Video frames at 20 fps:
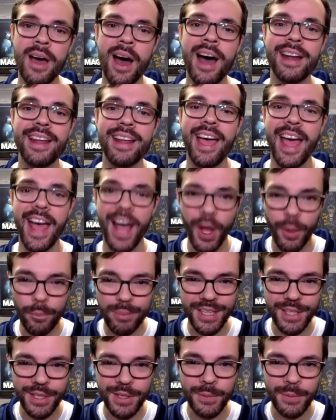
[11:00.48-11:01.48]
not
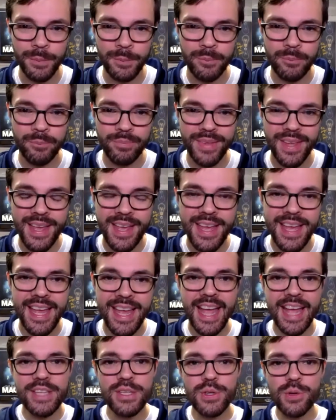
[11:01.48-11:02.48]
helping you.
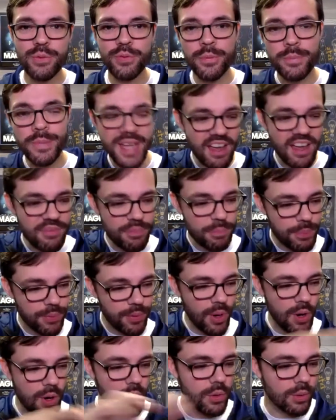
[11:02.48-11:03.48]
And so for me, I've
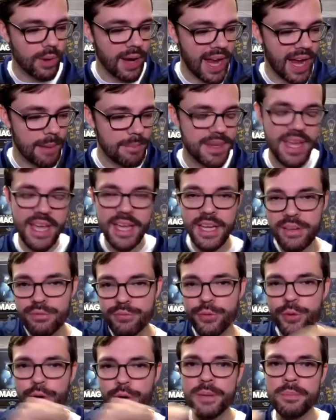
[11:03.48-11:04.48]
programmed and
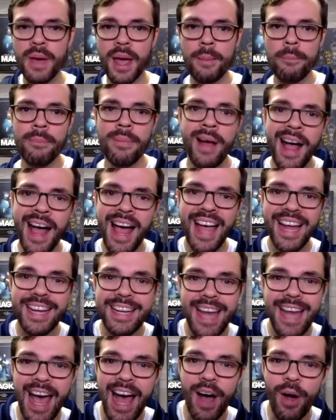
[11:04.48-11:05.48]
converted my mind
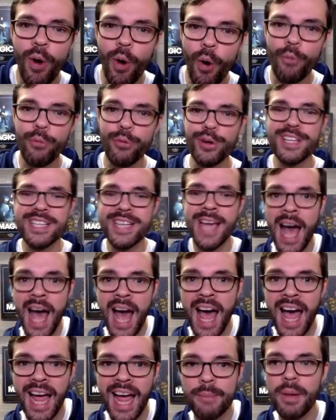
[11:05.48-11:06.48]
now over
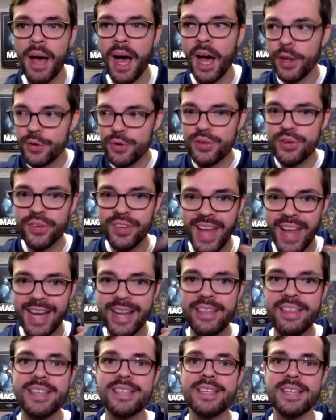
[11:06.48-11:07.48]
time,
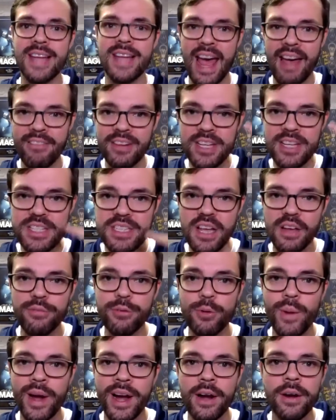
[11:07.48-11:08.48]
understanding this and having this self
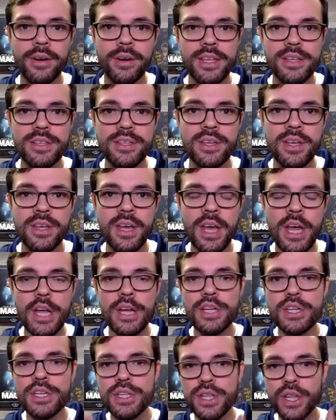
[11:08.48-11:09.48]
awareness
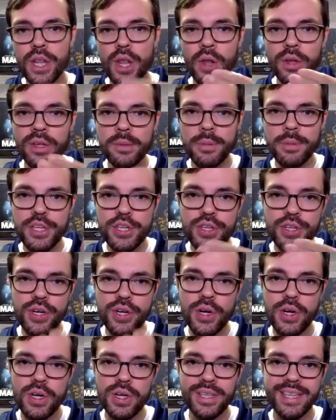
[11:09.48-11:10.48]
to slowly but
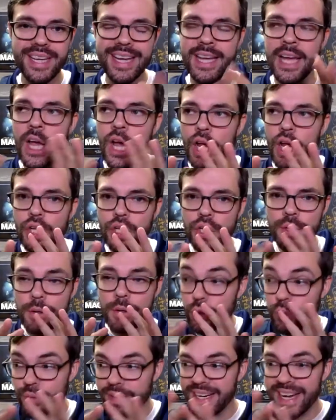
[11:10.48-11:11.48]
surely
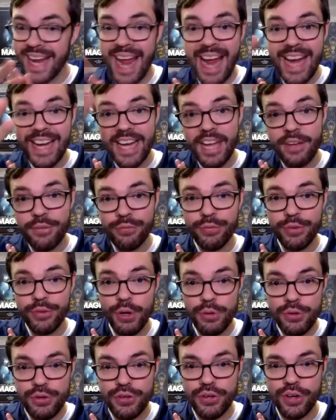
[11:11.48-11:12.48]
create a
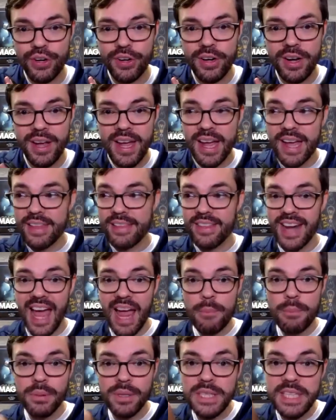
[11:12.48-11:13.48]
future that
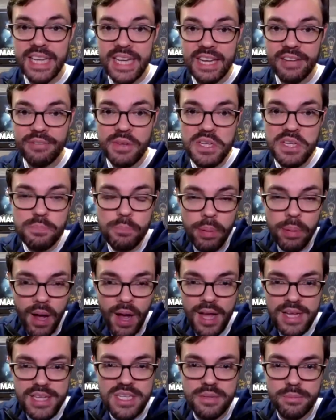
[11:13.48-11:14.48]
I believe is
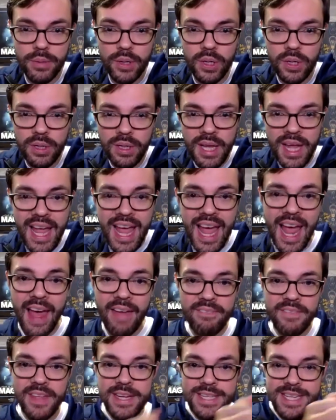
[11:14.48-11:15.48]
possible
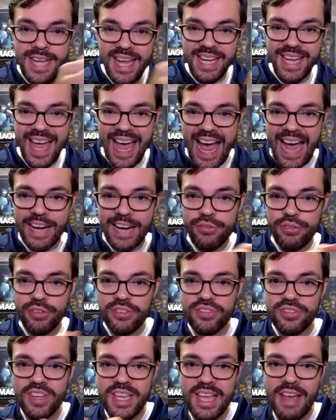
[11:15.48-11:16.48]
and then take
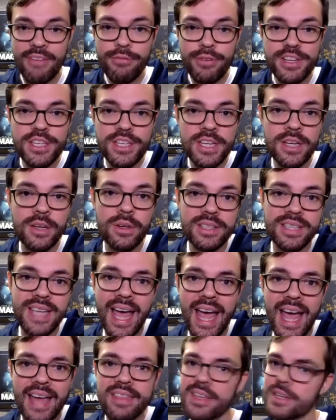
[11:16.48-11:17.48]
actions every single
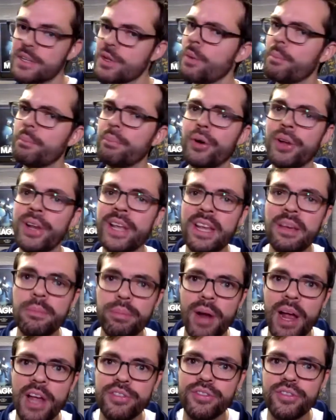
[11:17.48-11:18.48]
day that don't put any
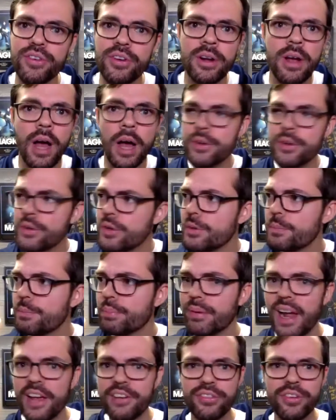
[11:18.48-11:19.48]
pressure, undue
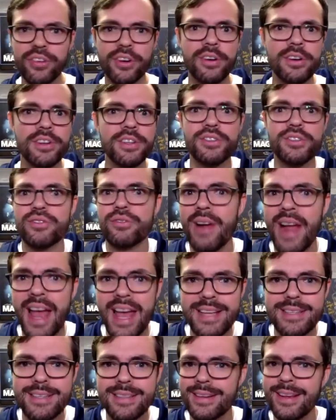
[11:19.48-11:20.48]
pressure, and
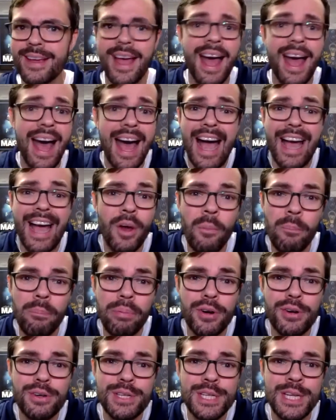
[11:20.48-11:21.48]
stress that I don't
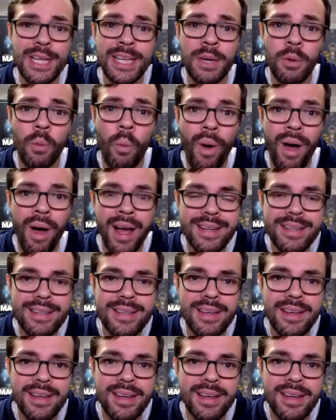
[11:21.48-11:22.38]
personally want.